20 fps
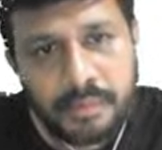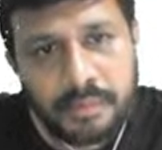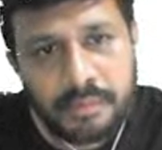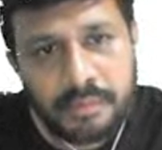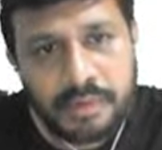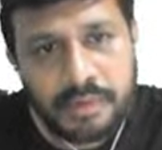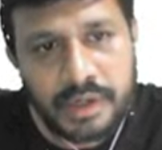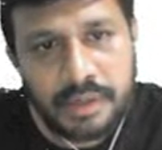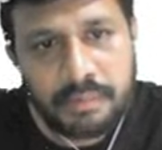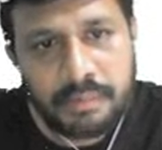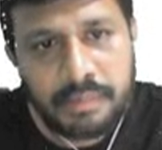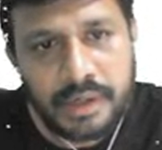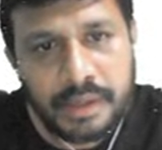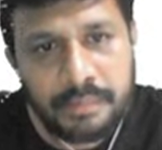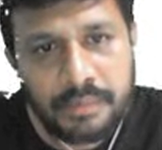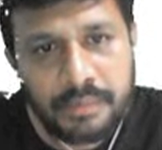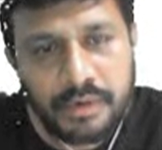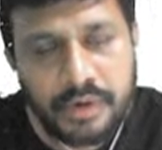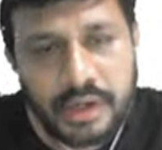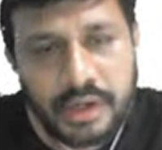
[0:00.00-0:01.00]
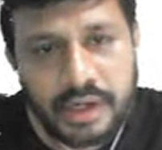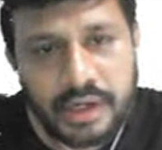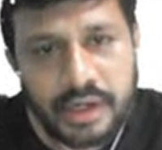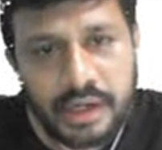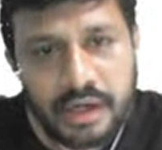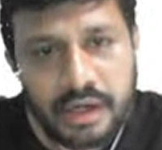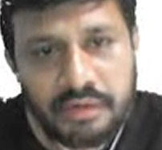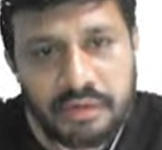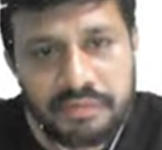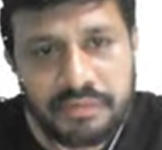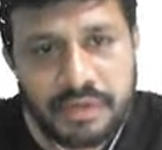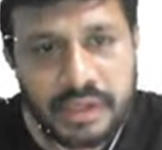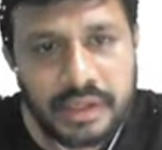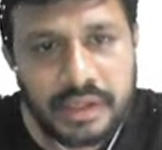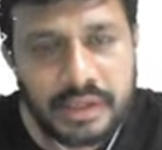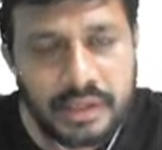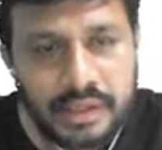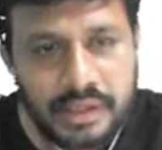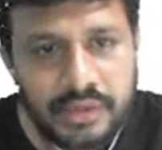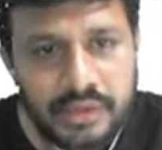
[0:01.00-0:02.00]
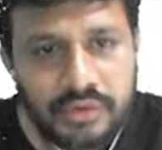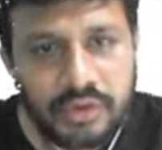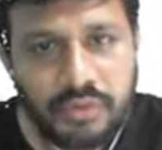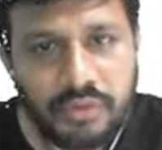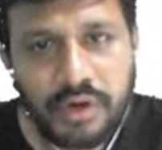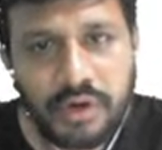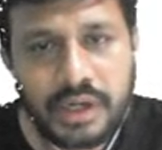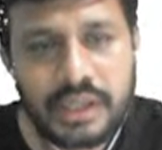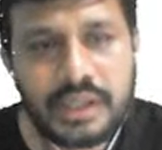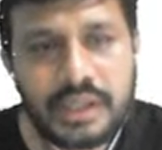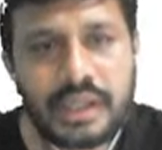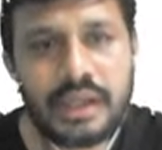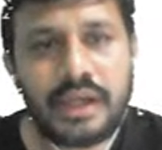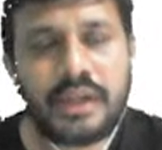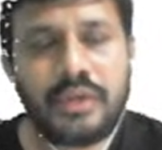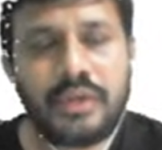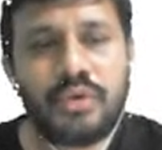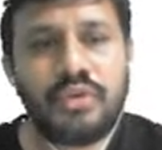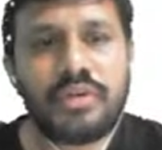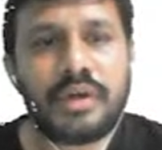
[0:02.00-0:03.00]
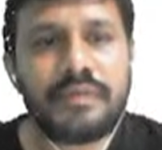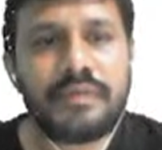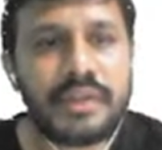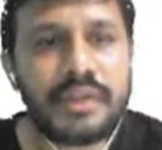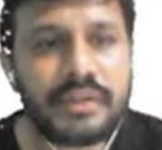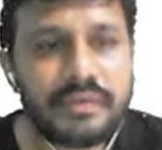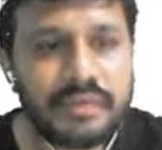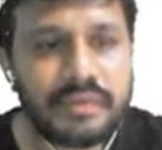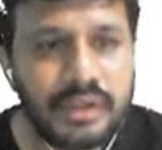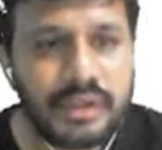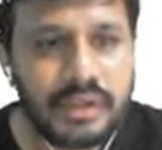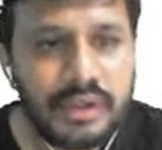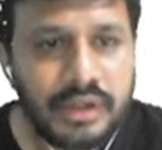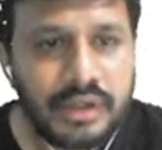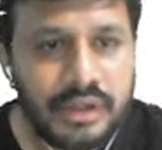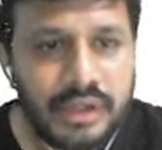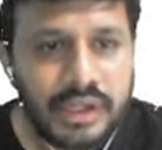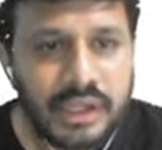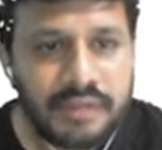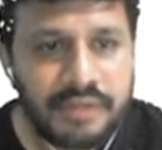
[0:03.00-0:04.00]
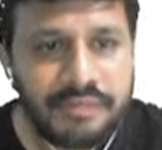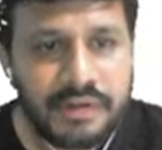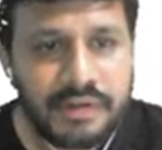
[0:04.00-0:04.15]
1 by mod a del of t. So what is the use of this one? If I